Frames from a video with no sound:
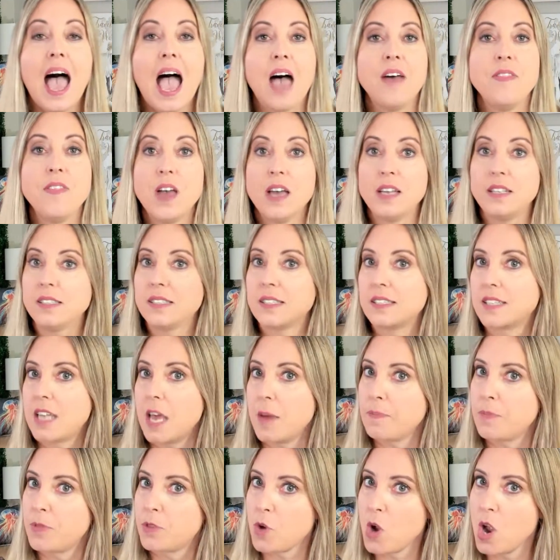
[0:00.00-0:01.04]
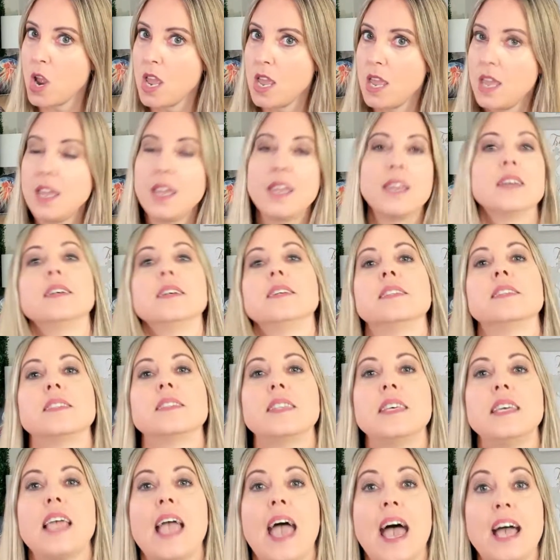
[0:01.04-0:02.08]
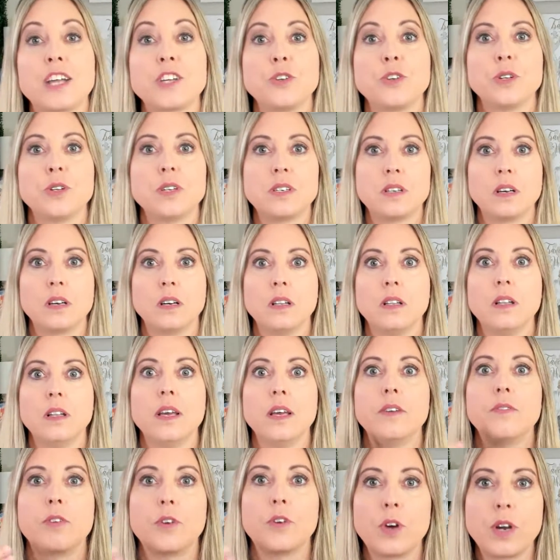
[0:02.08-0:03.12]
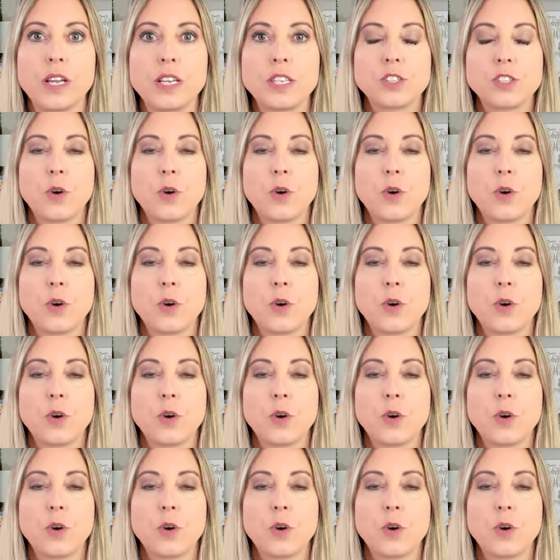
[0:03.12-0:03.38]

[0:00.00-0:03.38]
And then step 3 is the actual delivery.